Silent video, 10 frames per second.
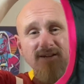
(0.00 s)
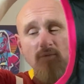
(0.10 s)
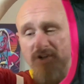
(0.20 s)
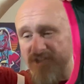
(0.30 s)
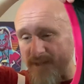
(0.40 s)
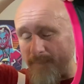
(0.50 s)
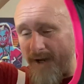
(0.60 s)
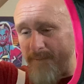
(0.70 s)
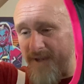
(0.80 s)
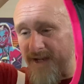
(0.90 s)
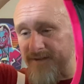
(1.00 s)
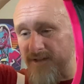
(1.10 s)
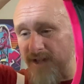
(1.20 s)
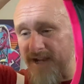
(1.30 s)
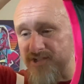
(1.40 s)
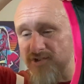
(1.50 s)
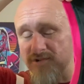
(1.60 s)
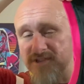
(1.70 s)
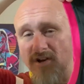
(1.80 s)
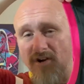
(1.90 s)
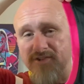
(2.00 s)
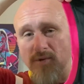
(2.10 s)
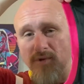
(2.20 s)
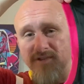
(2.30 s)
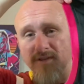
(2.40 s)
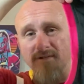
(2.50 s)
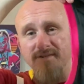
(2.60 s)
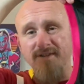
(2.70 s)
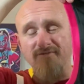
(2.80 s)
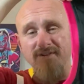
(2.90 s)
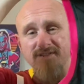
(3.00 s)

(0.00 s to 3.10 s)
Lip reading: which the piping on the last jersey also looked a little different.